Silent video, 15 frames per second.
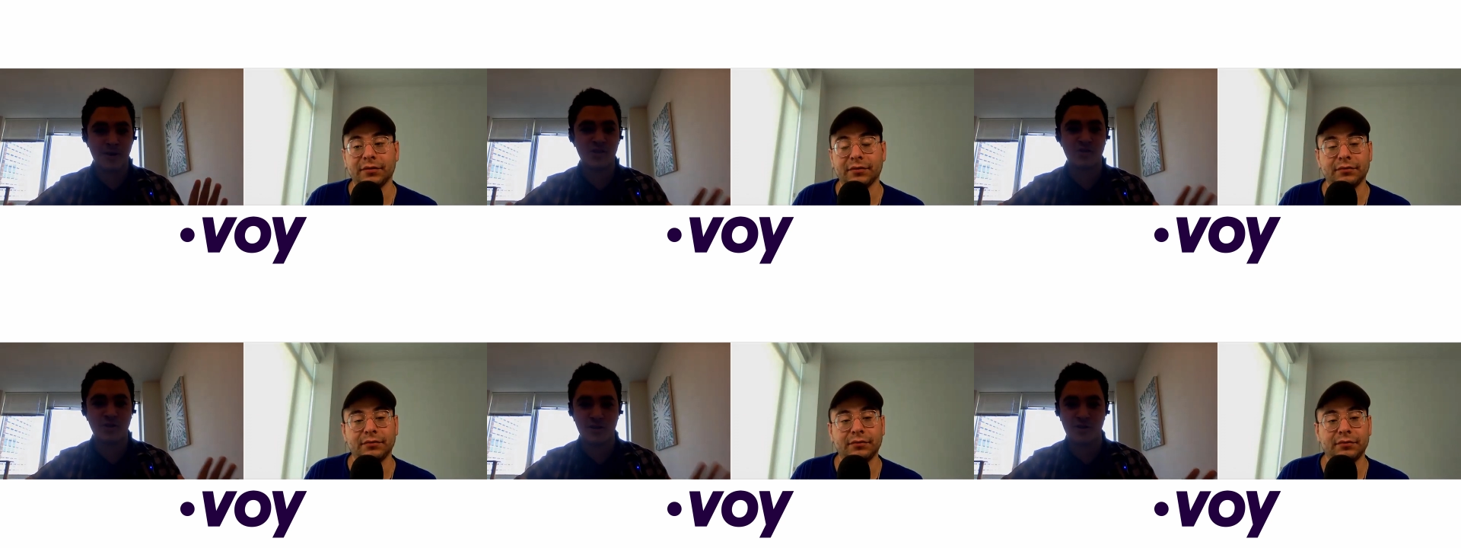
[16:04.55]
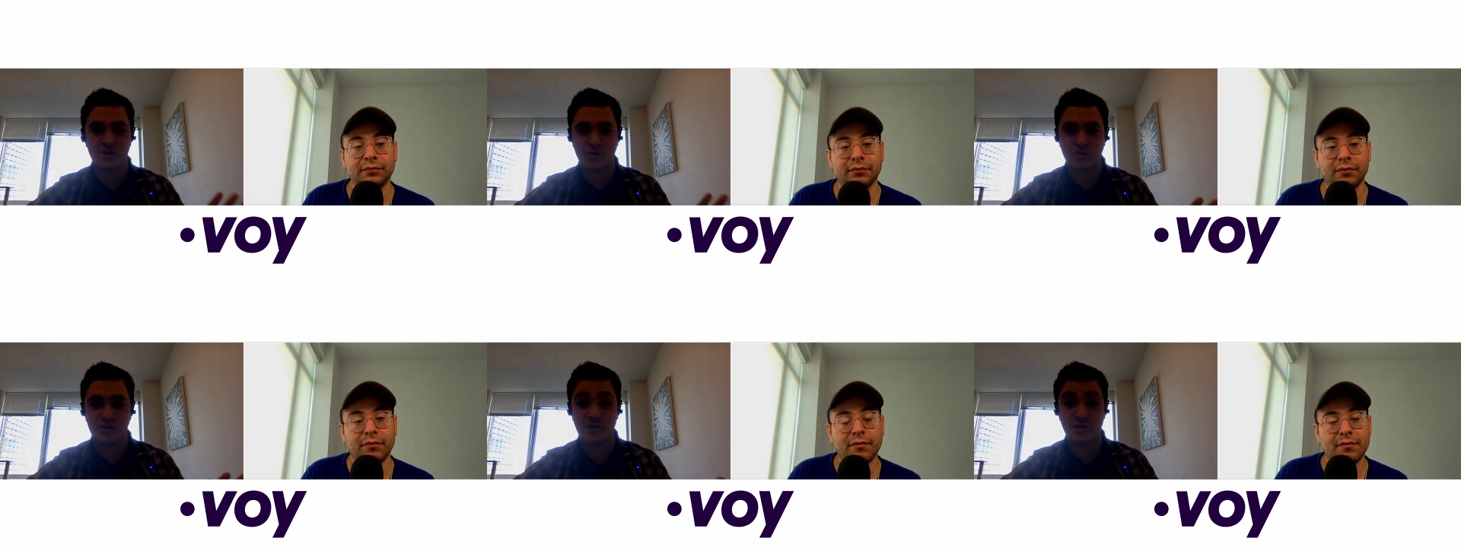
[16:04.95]
Speaker 1: restaurant
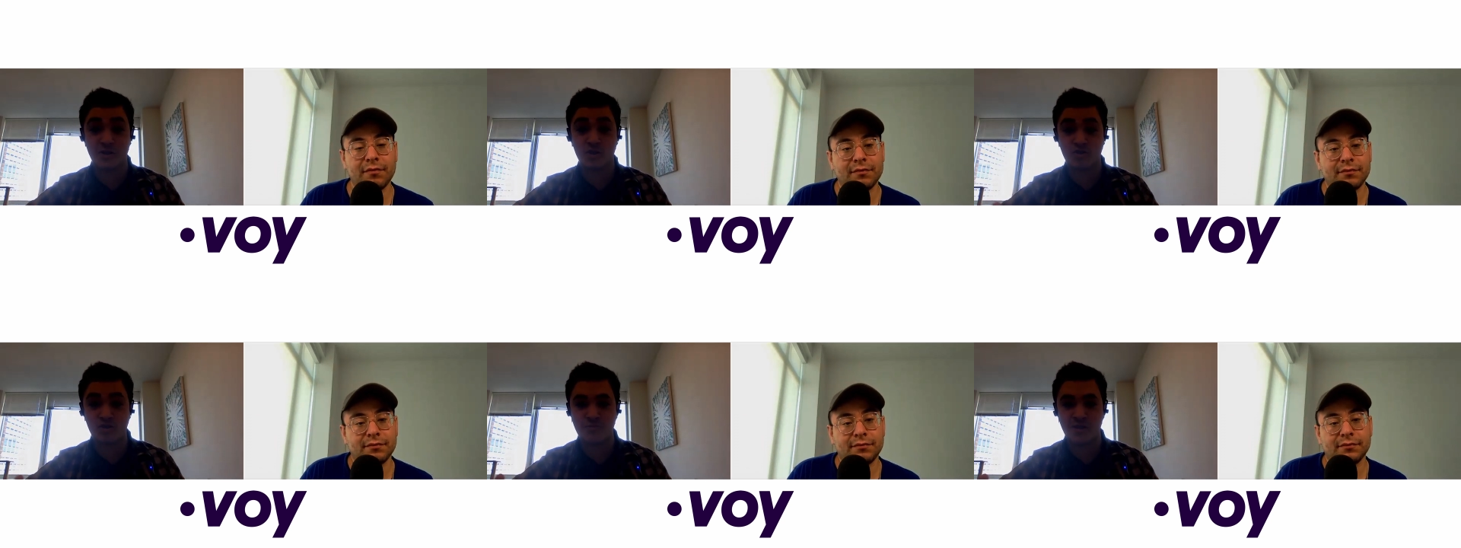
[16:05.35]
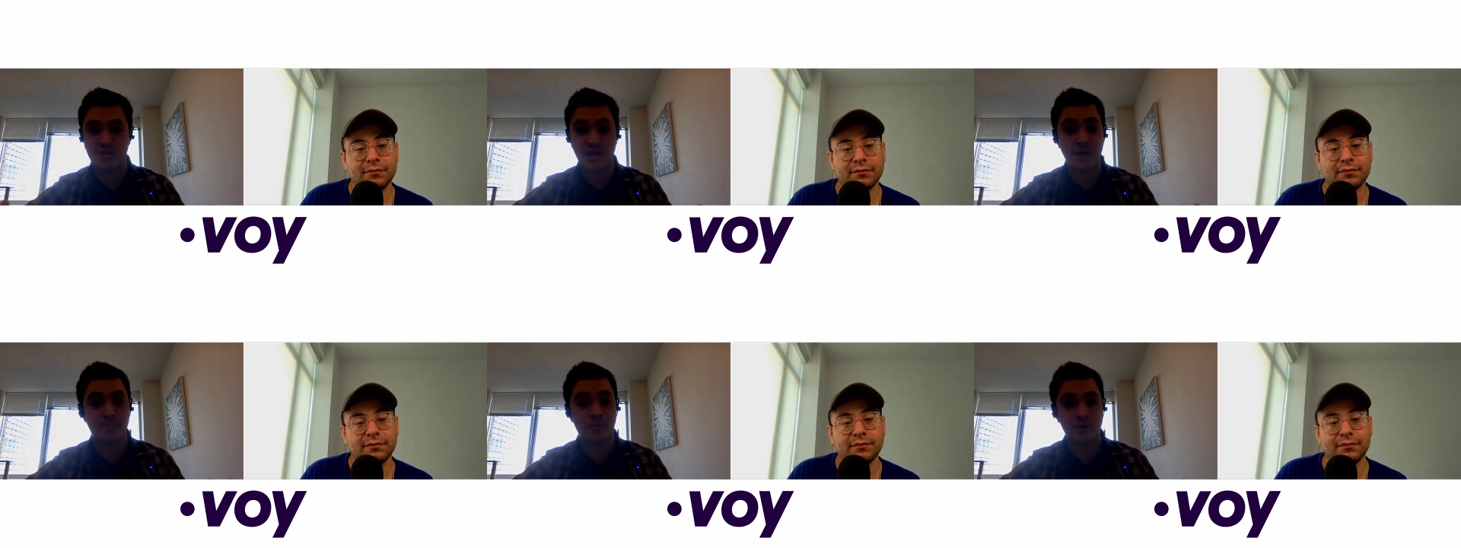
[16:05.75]
industry is an extreme
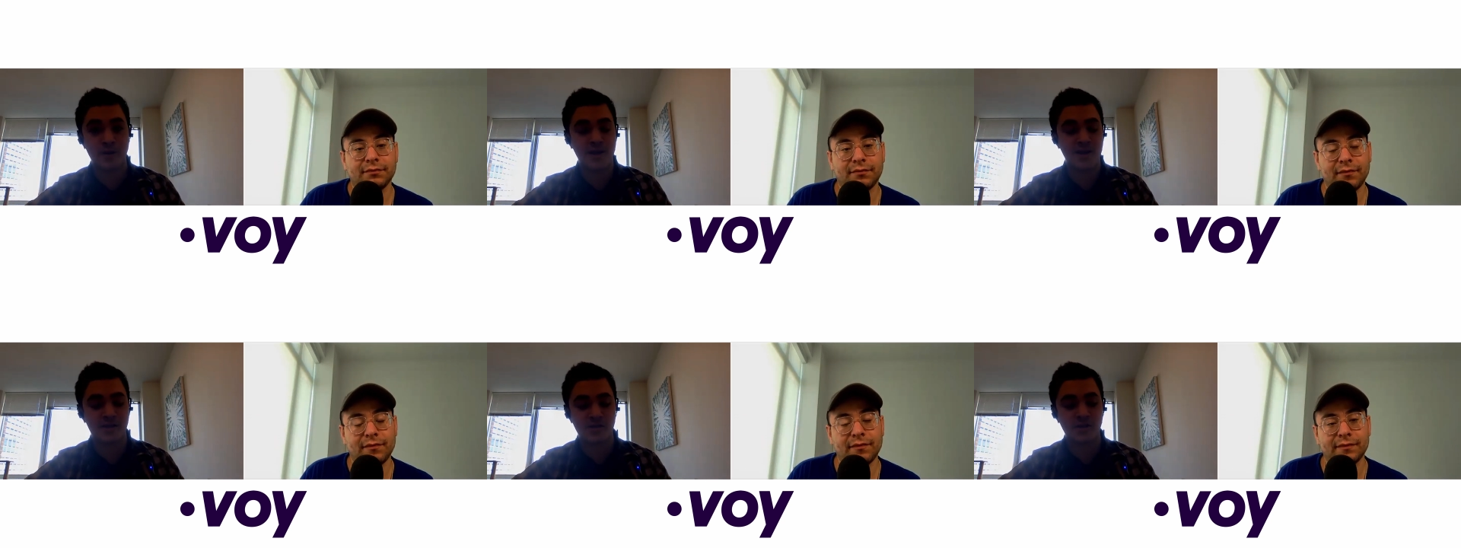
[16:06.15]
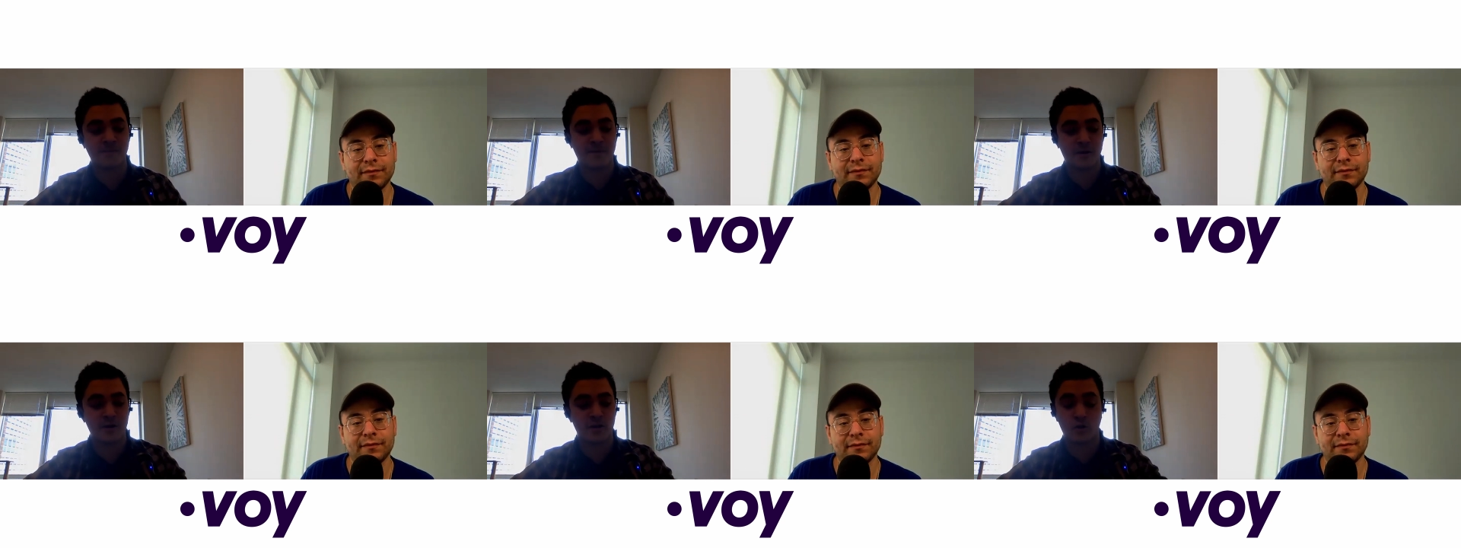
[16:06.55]
example, and actually
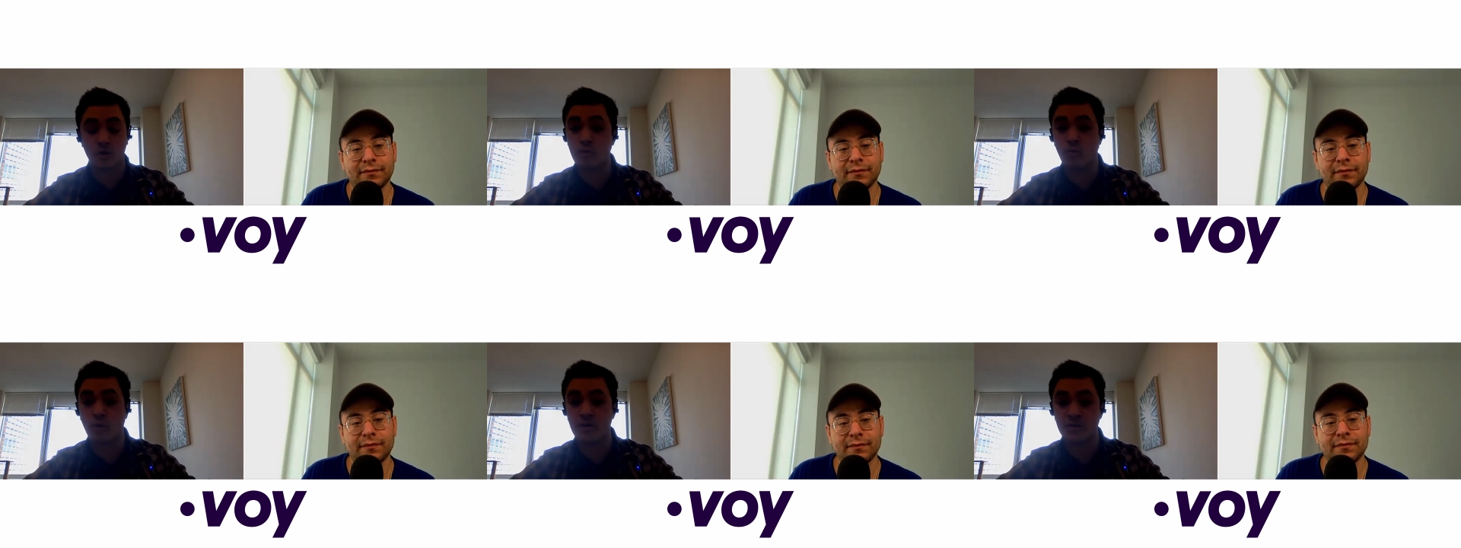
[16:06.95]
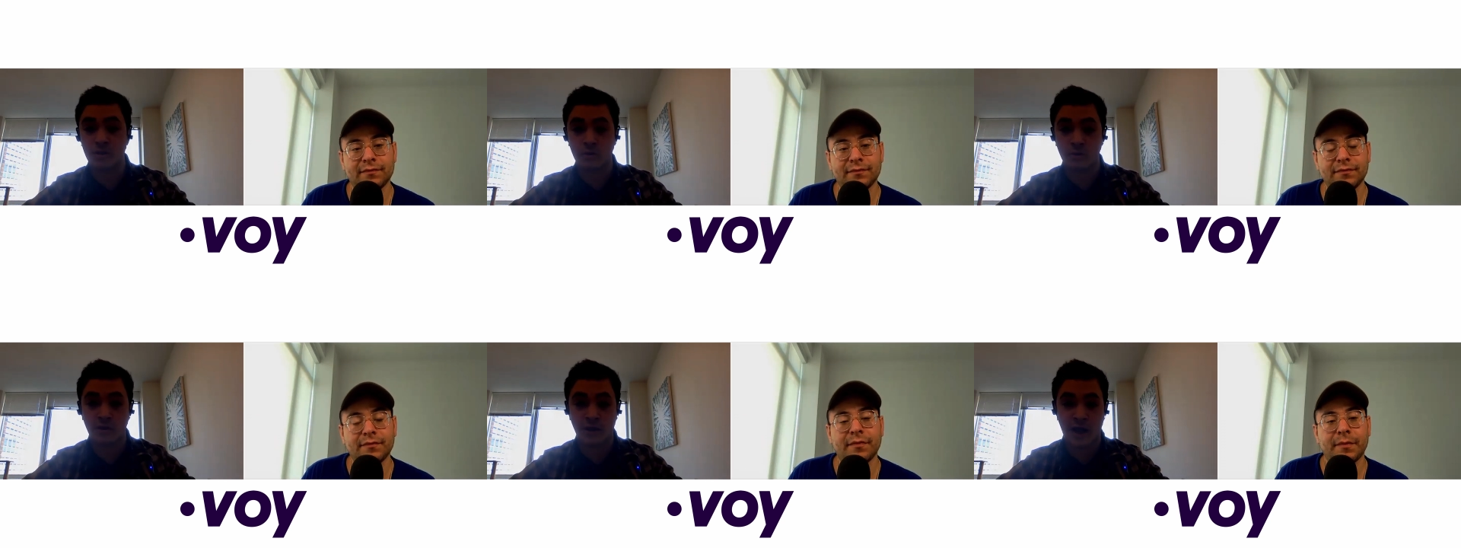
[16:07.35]
a very good one
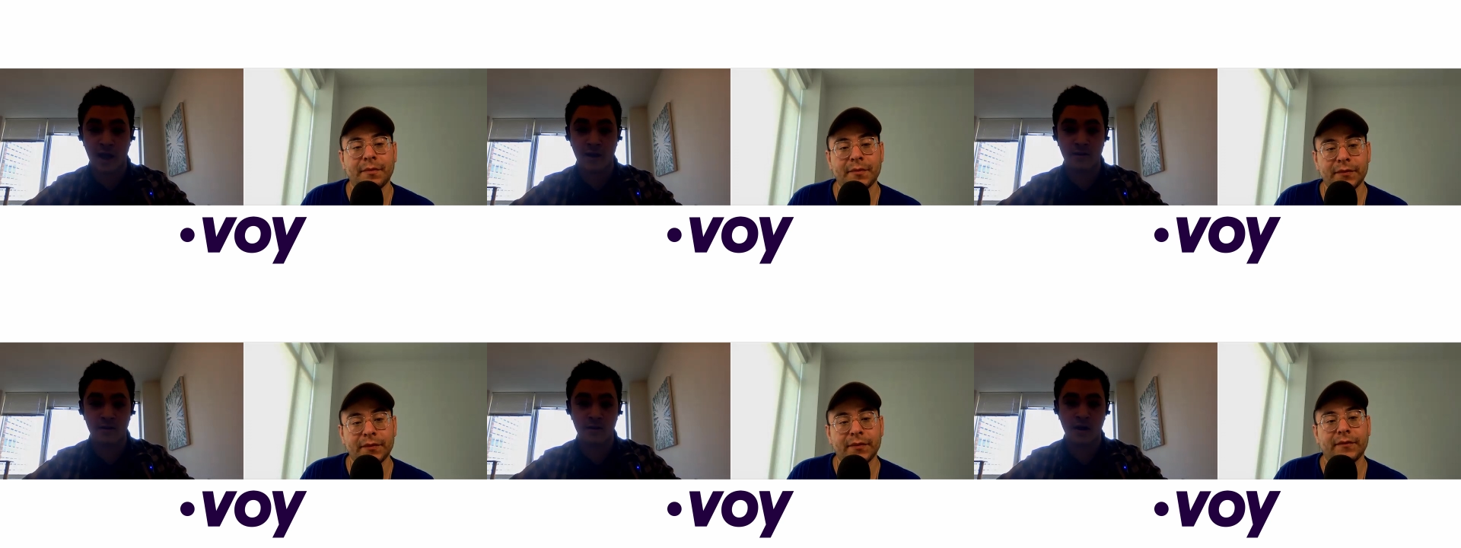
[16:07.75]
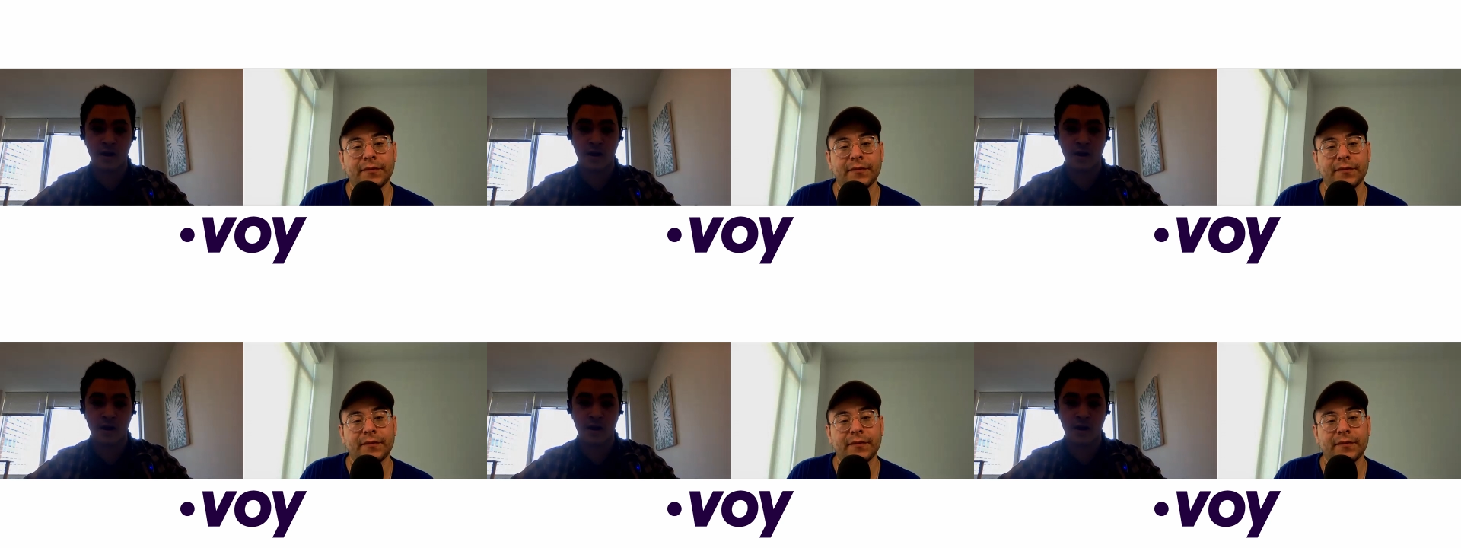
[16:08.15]
to look at